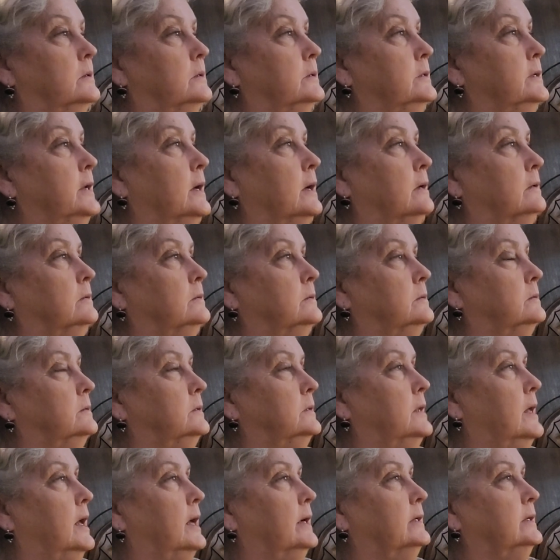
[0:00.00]
yeah,
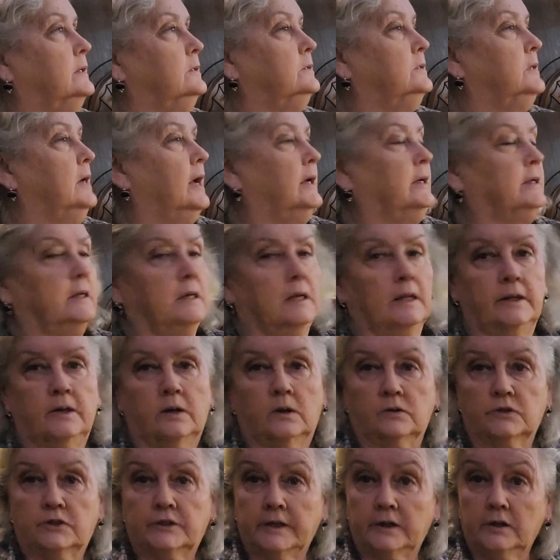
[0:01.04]
I could let
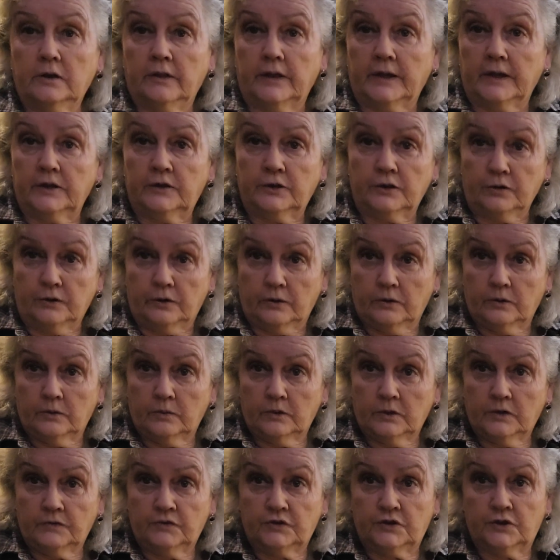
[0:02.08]
her sell that to you
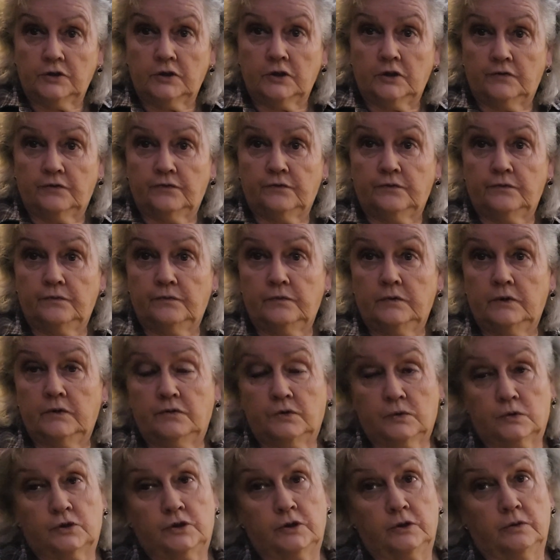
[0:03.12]
if
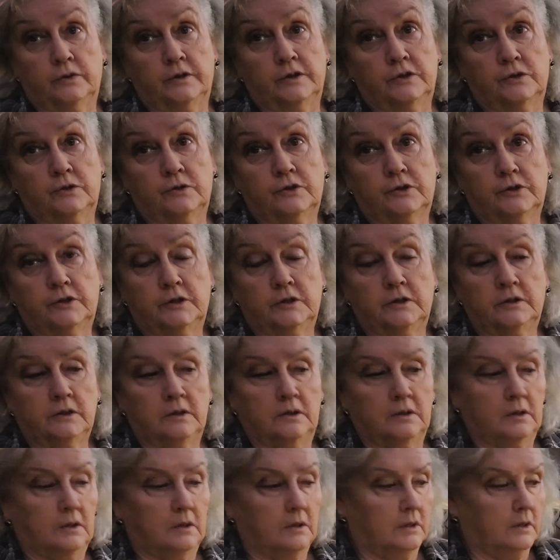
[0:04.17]
you're still interested.
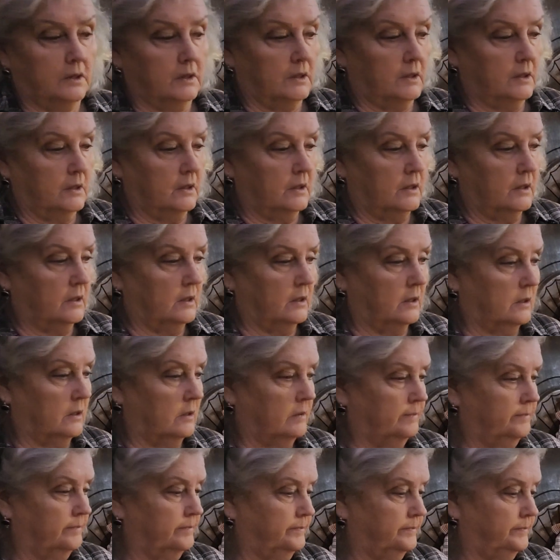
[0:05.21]

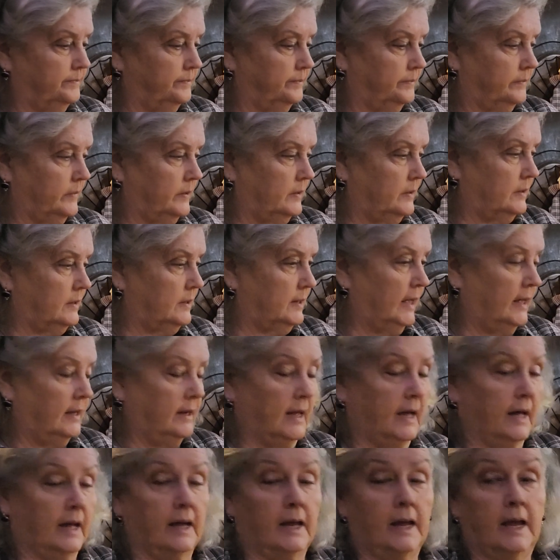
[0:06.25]
Um,
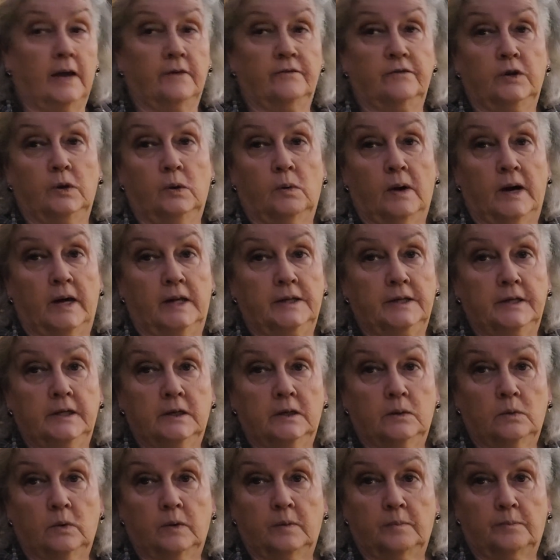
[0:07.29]
I have no
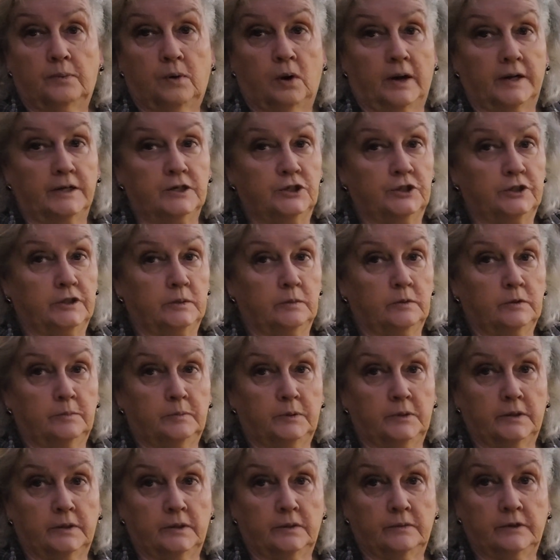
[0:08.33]
idea what price she would
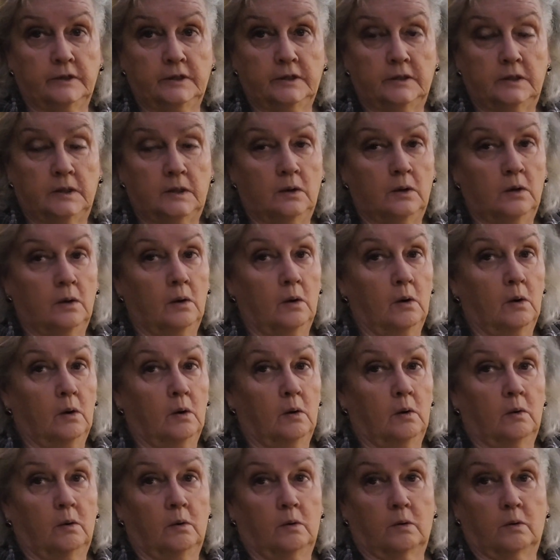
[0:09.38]
put on it,
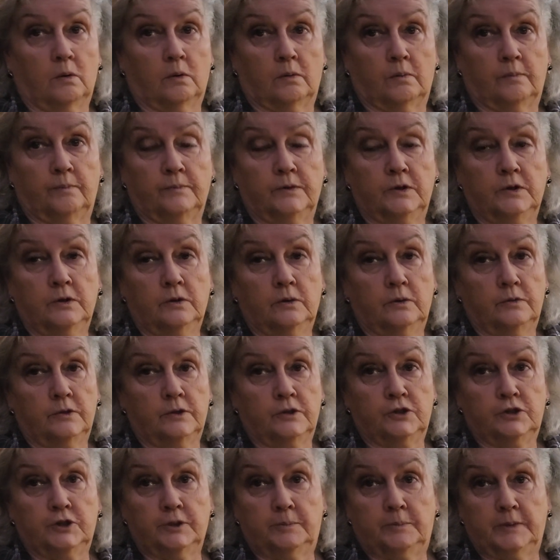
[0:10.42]
or the
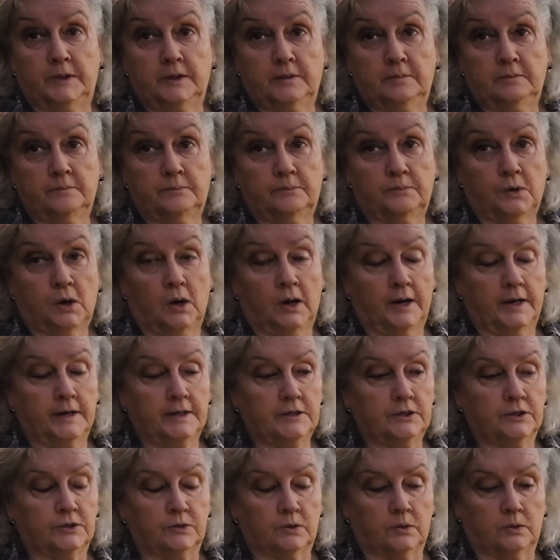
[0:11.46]
shipping
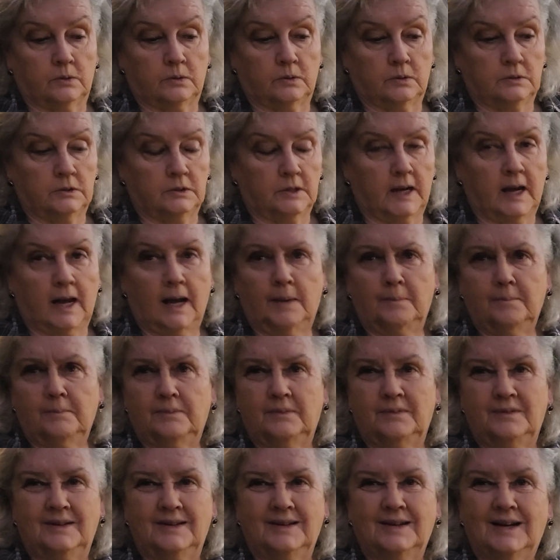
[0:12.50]
price, or I'm
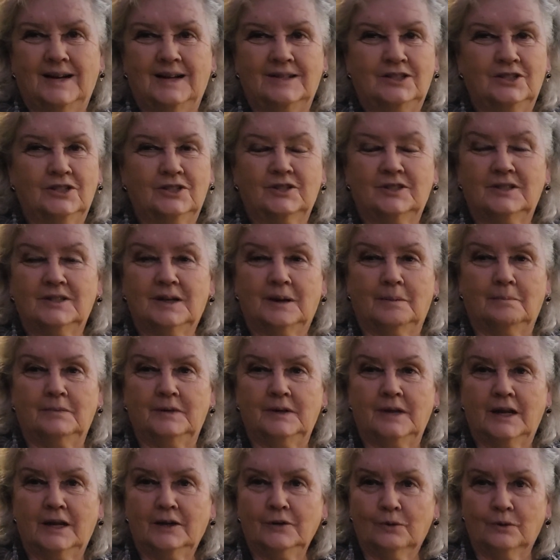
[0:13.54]

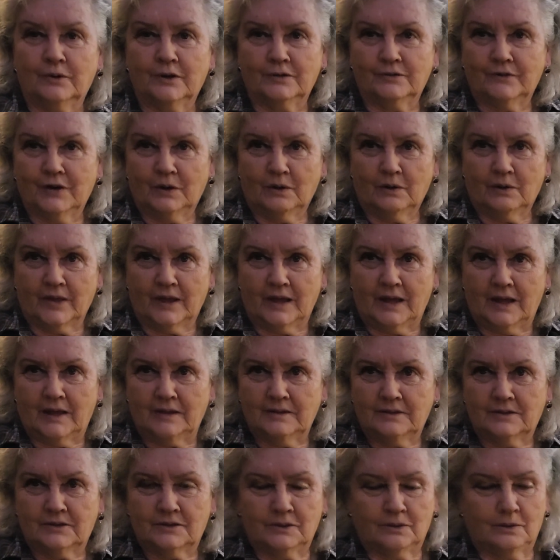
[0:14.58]
ignorant of all that.
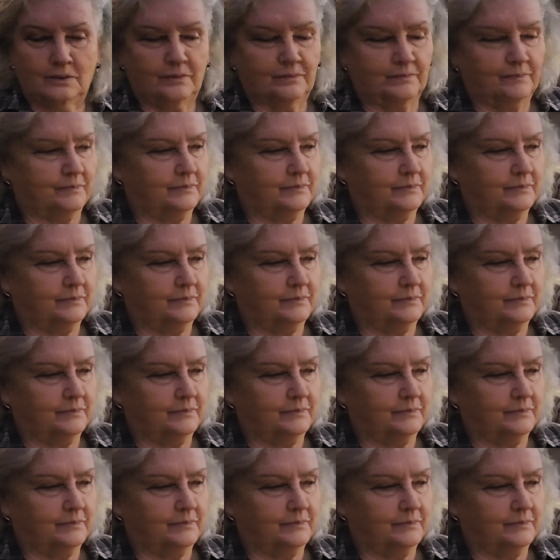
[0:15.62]
So,